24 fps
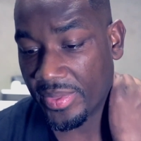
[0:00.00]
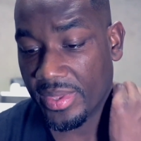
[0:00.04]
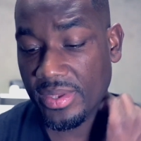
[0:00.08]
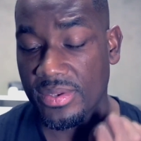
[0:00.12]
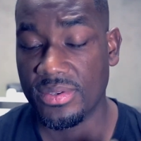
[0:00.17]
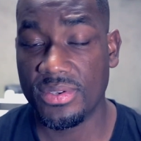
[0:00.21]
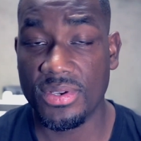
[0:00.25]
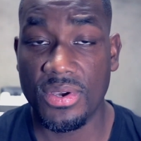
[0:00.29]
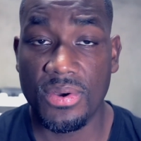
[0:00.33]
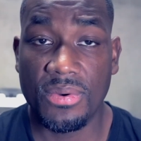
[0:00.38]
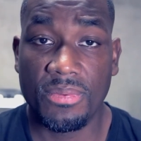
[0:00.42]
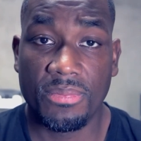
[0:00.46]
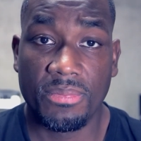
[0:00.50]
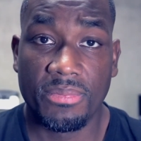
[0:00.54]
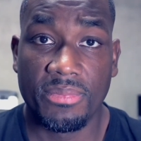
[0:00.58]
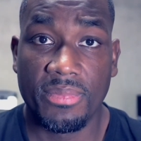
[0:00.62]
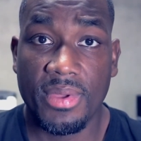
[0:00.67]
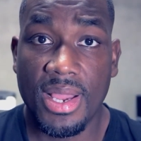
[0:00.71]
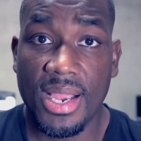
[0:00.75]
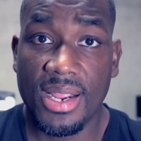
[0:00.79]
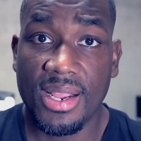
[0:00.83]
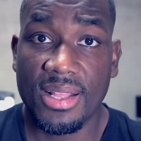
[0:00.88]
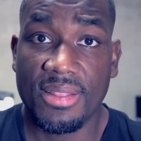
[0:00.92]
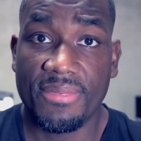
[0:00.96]
So
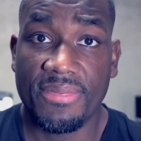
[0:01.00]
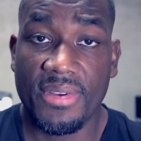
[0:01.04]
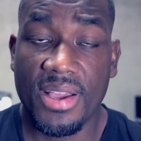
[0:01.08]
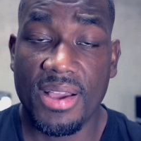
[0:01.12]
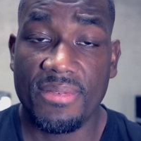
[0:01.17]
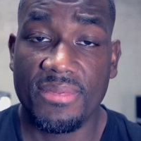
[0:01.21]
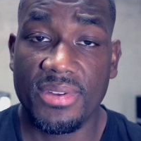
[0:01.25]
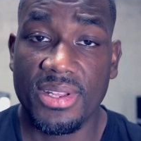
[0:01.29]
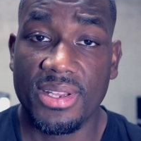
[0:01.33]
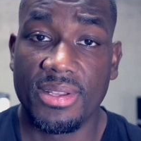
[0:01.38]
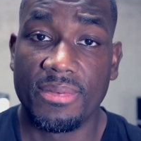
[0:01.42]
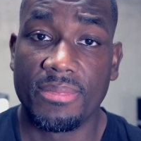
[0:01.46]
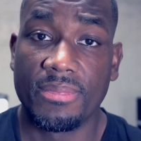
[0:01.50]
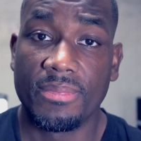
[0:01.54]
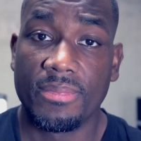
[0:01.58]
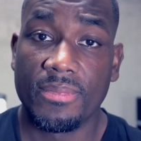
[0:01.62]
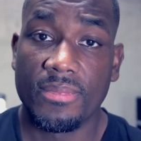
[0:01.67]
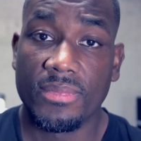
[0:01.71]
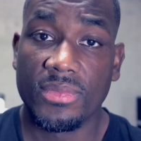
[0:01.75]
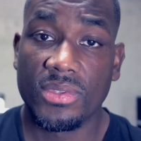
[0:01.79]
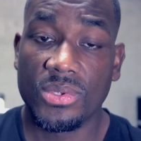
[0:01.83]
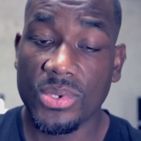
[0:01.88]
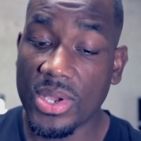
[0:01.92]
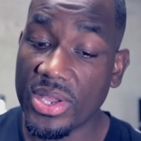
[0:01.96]
I got the 5D.
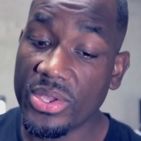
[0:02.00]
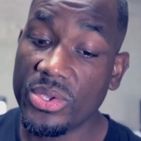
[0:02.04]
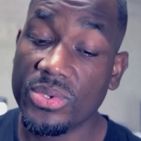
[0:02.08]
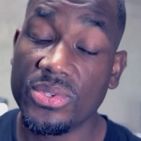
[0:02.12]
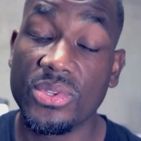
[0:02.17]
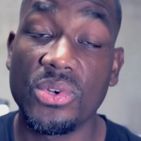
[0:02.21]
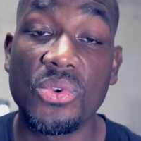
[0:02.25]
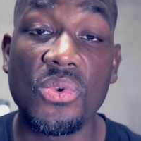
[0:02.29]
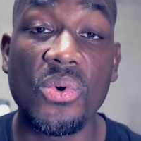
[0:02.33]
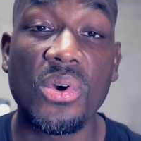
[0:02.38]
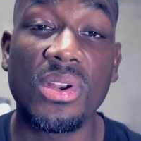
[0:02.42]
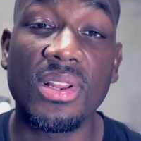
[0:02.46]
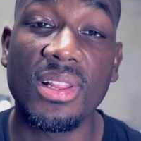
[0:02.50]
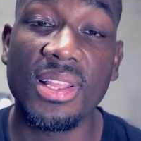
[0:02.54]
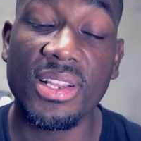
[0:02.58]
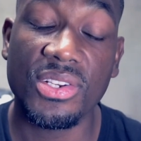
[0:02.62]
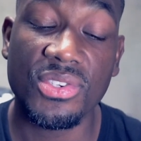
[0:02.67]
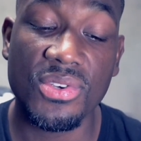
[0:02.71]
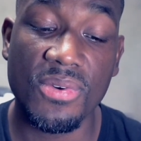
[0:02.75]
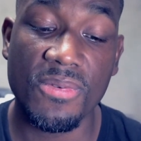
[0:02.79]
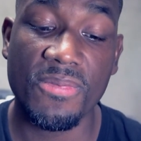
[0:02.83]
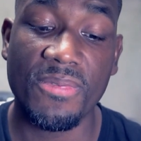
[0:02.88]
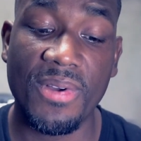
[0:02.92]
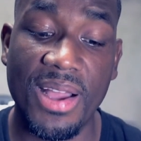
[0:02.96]
So I use the Nord
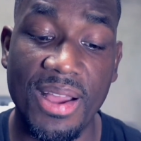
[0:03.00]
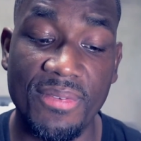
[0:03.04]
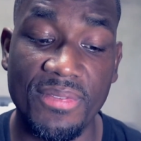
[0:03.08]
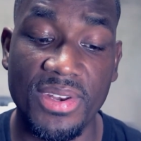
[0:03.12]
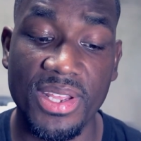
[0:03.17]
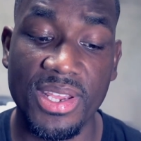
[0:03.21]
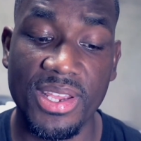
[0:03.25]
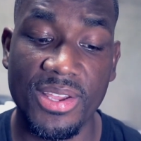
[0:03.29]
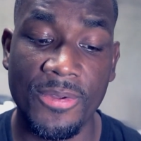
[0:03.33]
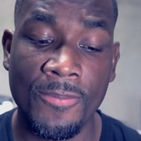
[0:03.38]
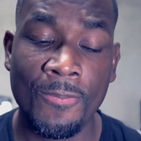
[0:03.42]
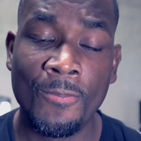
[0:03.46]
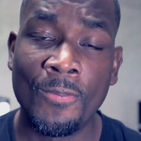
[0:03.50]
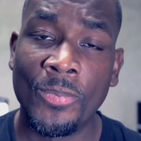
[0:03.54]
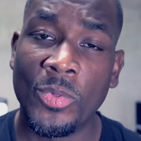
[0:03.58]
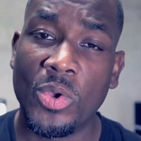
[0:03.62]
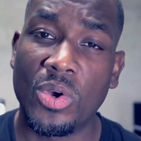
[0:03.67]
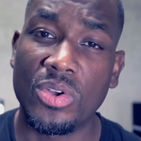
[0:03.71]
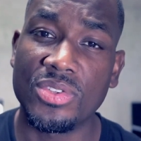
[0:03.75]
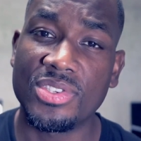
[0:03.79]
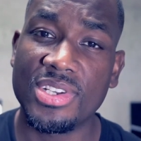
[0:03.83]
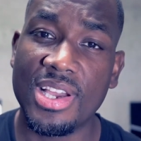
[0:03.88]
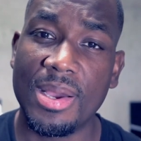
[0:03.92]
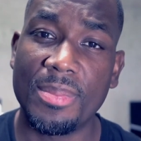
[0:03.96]
Electro 5D
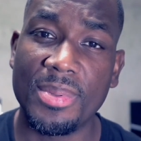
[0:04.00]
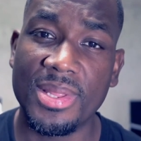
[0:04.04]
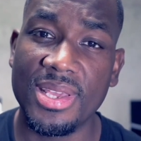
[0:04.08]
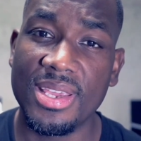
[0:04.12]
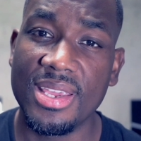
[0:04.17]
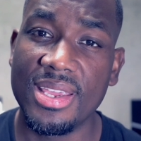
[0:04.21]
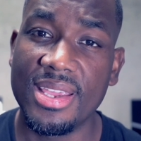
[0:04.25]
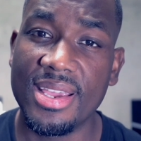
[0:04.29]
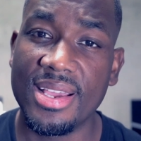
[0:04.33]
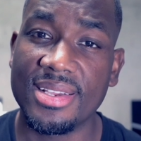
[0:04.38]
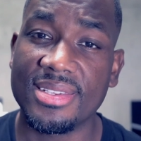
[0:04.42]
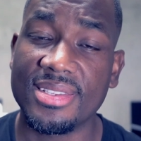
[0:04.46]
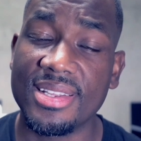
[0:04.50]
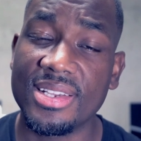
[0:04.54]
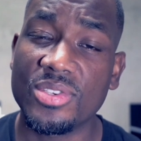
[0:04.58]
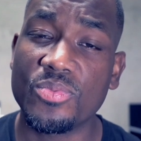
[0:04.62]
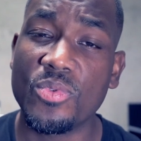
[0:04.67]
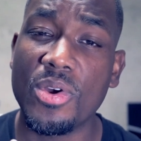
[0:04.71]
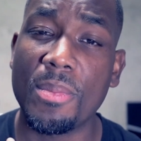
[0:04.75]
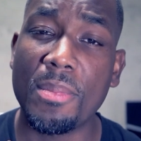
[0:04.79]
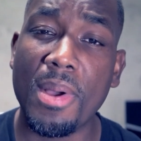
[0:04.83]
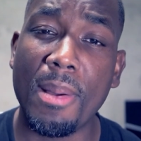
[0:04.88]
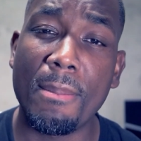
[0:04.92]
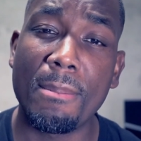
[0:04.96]
on top of the ES. That's
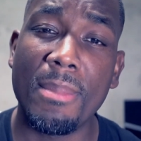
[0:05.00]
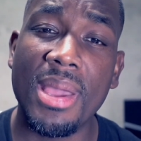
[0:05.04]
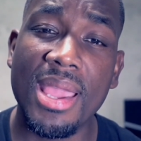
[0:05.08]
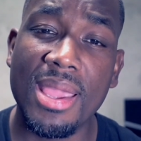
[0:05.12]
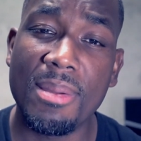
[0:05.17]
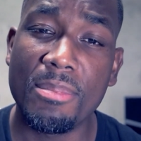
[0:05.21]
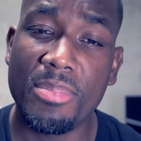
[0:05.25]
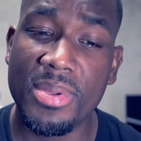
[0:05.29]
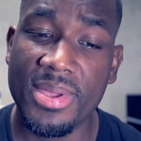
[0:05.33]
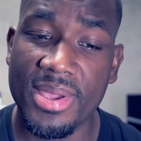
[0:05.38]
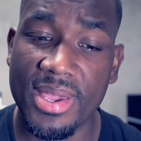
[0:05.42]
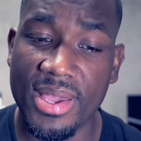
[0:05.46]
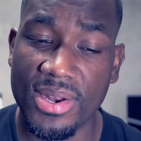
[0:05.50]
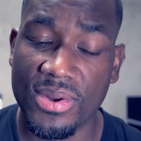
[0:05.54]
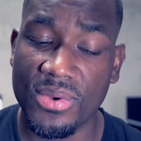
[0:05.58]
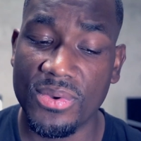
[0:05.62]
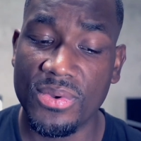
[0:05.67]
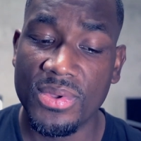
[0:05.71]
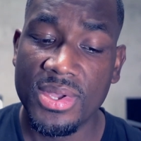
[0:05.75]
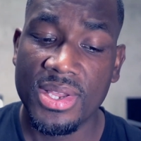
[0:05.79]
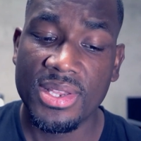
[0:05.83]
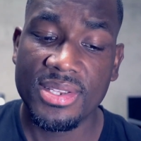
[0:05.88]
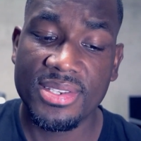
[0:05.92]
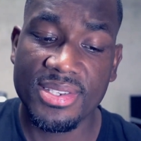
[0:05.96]
where my main
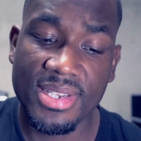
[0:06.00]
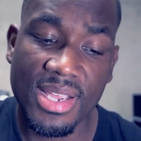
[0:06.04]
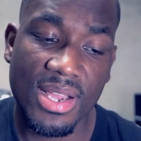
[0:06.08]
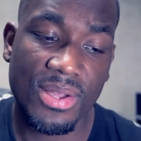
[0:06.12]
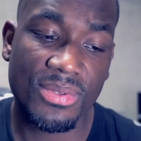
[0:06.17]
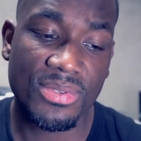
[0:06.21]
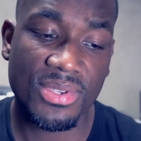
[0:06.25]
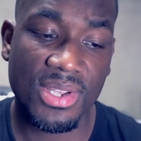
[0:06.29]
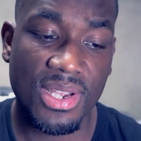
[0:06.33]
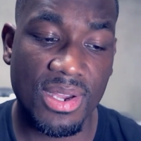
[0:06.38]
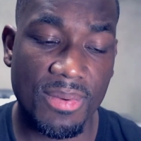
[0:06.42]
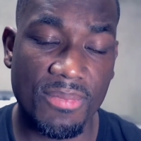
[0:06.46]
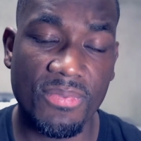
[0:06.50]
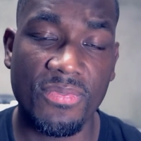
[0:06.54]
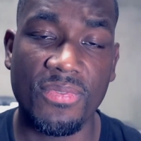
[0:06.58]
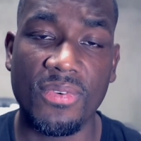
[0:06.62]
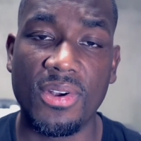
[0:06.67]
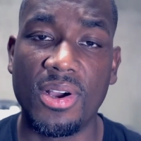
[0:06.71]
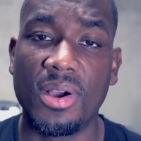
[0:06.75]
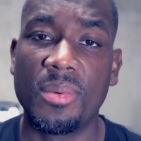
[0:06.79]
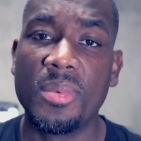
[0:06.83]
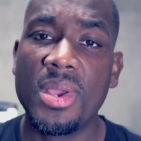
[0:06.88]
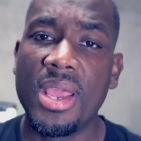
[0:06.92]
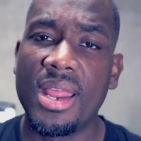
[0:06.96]
piano sounds come
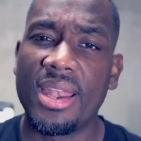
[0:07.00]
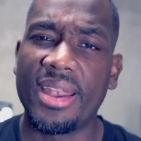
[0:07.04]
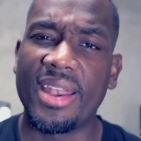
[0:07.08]
from.